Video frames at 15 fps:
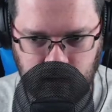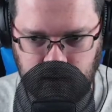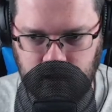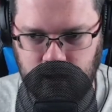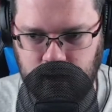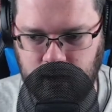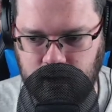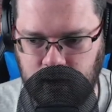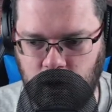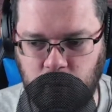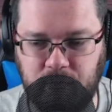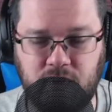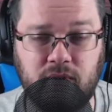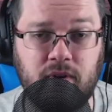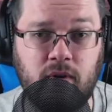Hope
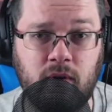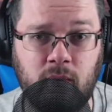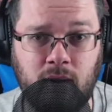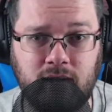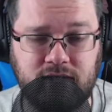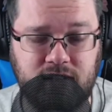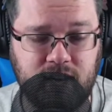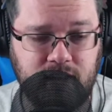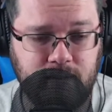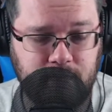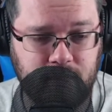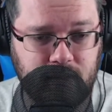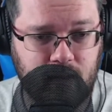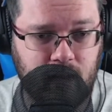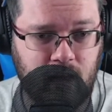you're doing well today.
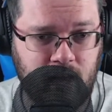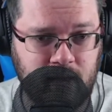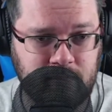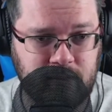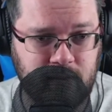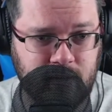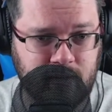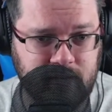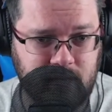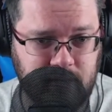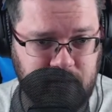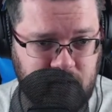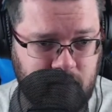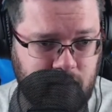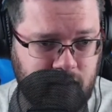I am doing
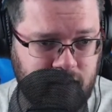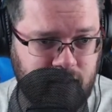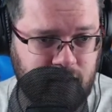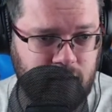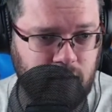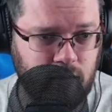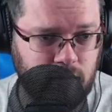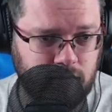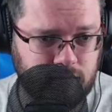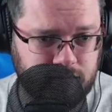exceptionally well, thank you.